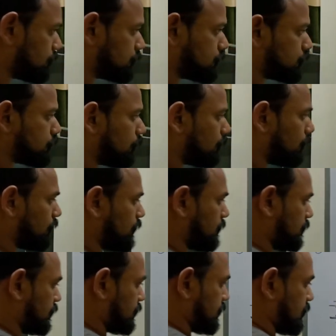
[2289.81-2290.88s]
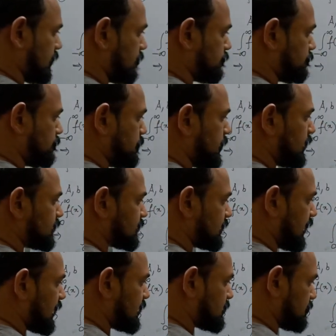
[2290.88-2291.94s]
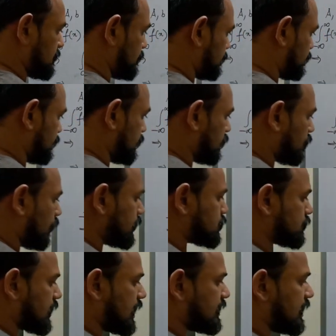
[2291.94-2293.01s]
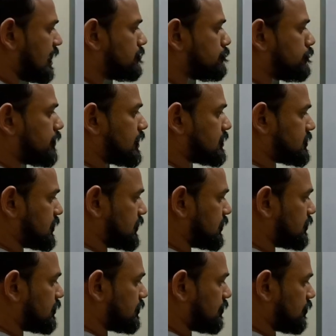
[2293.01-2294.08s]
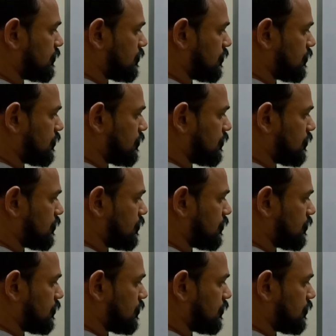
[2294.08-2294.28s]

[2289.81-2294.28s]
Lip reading: So if b is negative, you're going to get infinity